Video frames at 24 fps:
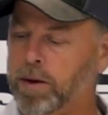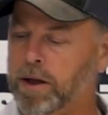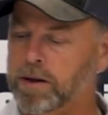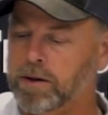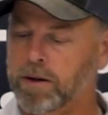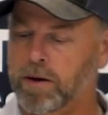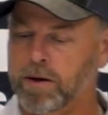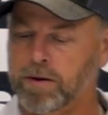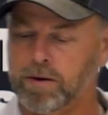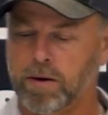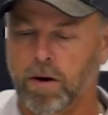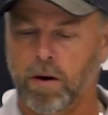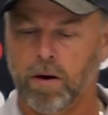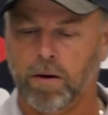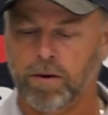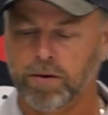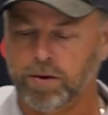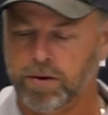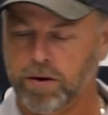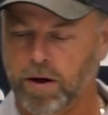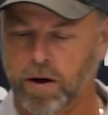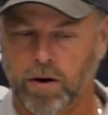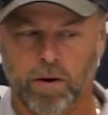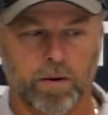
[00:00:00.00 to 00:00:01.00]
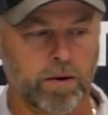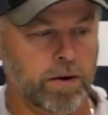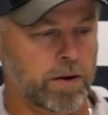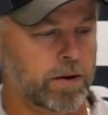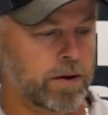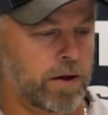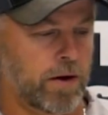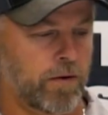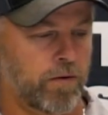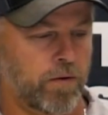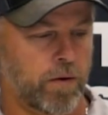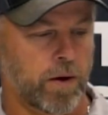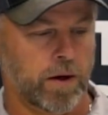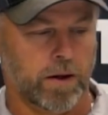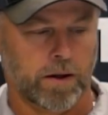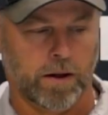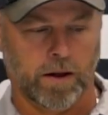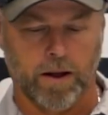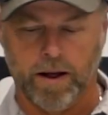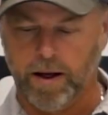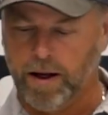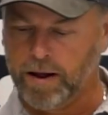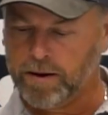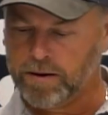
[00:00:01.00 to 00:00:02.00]
but there's also different
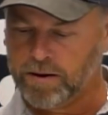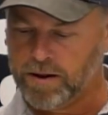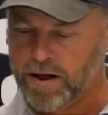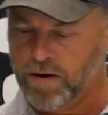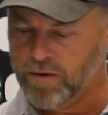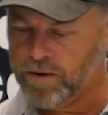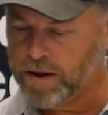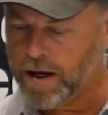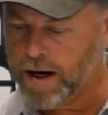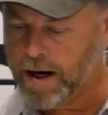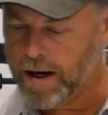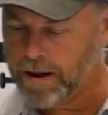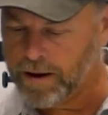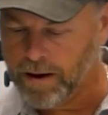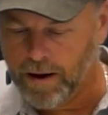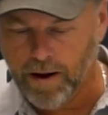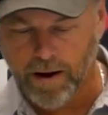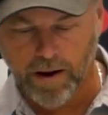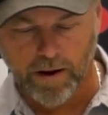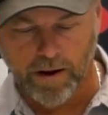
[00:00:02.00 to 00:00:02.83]
lengths. They've got